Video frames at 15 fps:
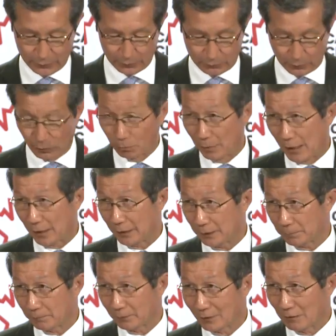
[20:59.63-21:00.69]
grew by
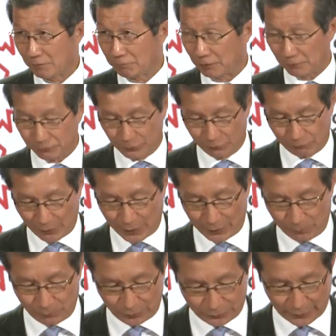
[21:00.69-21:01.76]

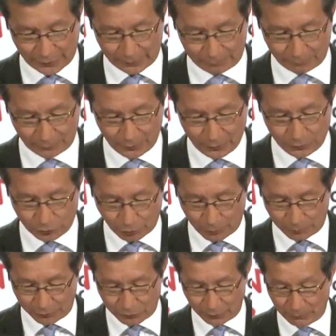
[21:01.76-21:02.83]
55%. Trade
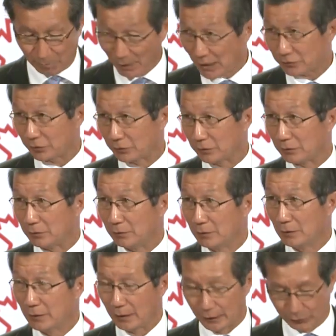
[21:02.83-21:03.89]
between Mexico
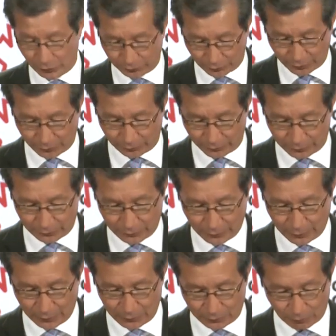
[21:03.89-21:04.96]
and Ontario
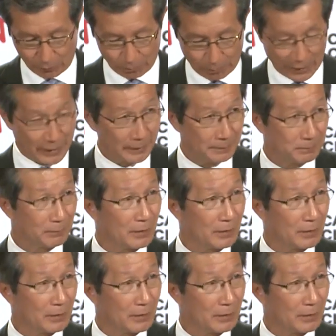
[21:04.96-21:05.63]
grown by